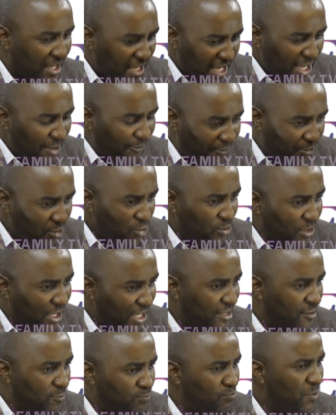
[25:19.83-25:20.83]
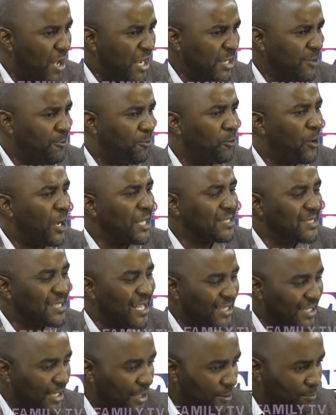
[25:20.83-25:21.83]
If you get money for a
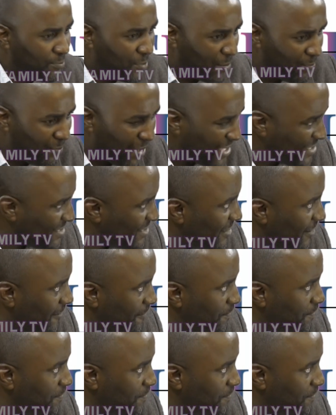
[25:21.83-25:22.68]
certain purpose